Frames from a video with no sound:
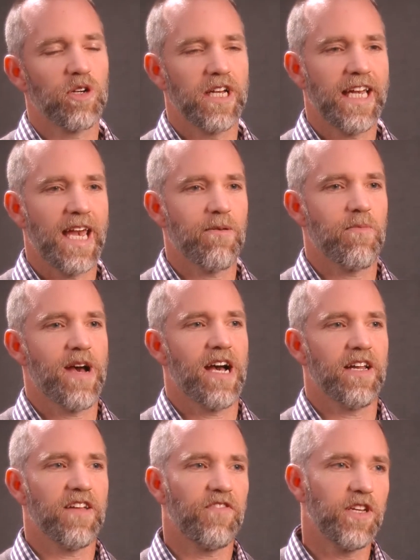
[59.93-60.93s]
really came
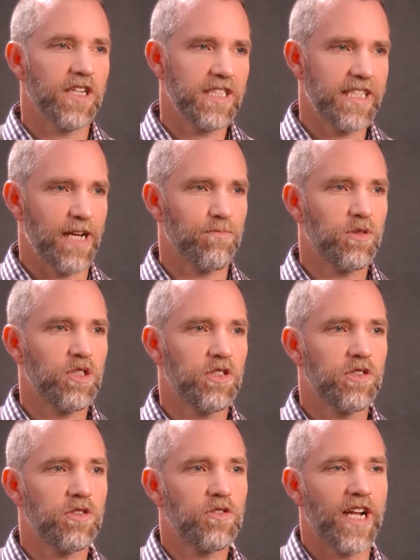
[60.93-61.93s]
about if you accept
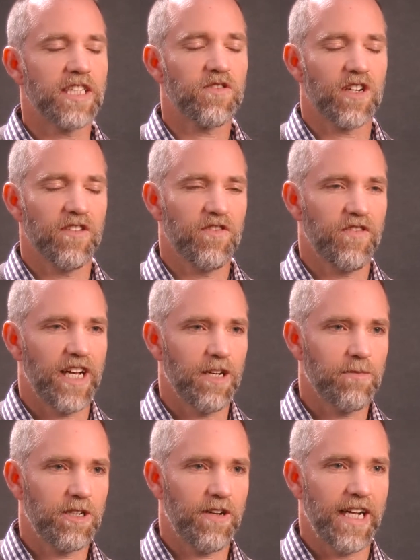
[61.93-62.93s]
transfer of
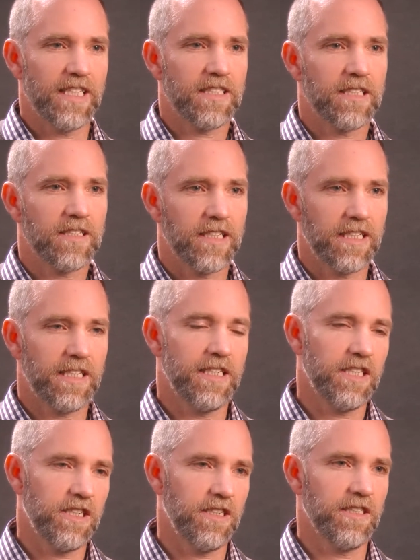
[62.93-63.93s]
development rights, so this
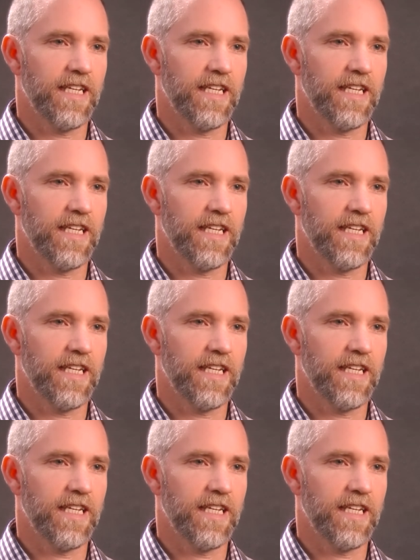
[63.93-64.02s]
additional